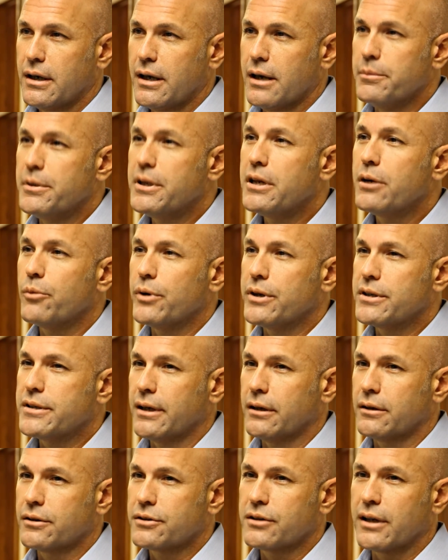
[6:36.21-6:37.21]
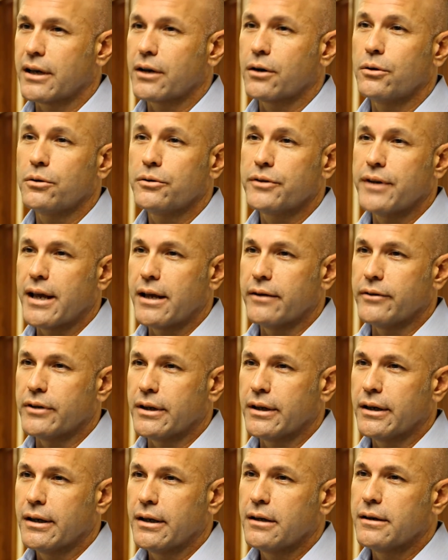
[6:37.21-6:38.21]
And many retailers like Old Navy
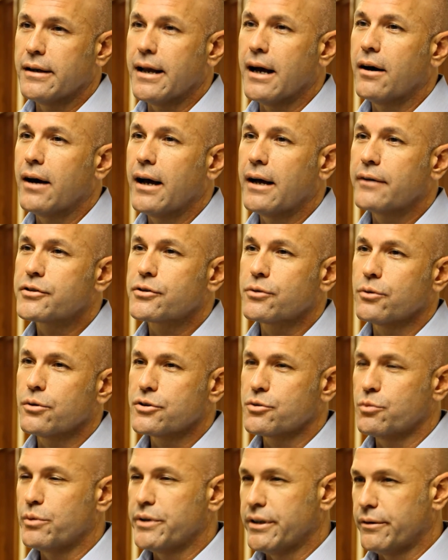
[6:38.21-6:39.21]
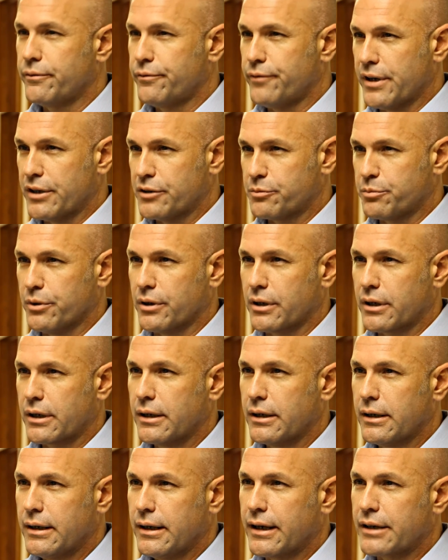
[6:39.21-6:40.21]
now have stores within Facebook,
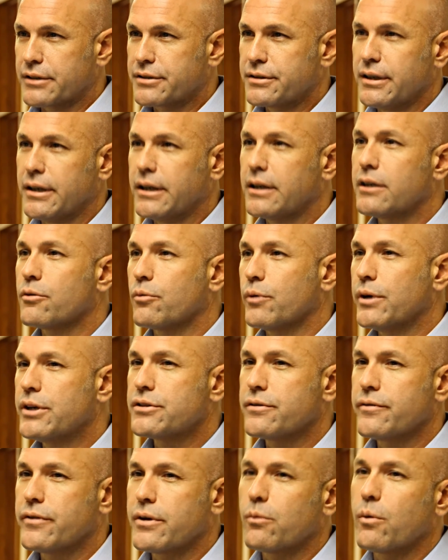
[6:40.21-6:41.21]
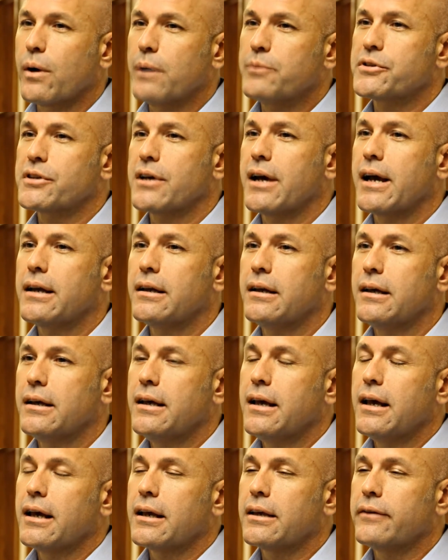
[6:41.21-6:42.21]
extending the reach of their website
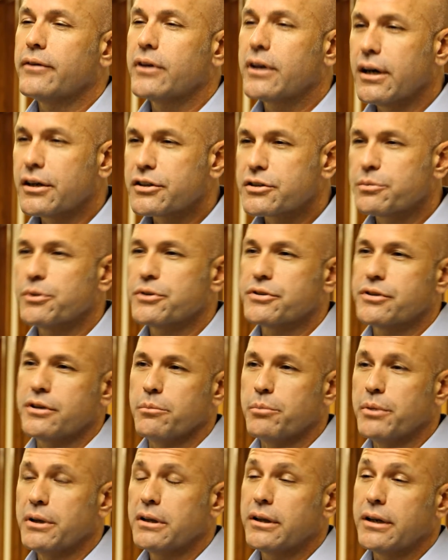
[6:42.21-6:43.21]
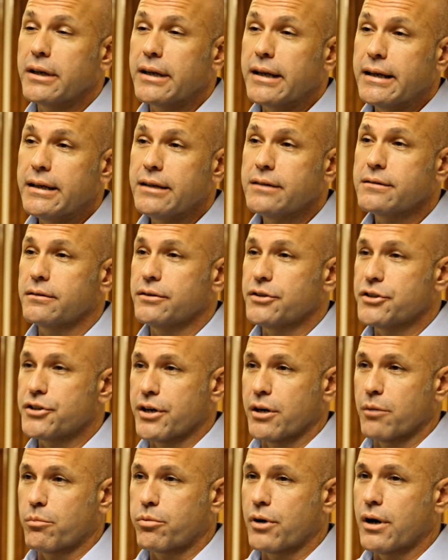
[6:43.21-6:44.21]
and giving customers the ability to easily
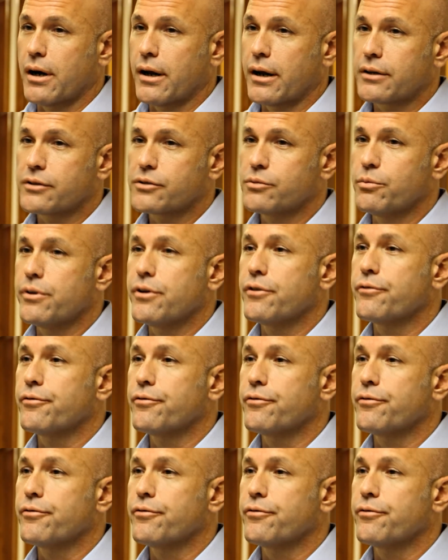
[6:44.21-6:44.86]
share products with their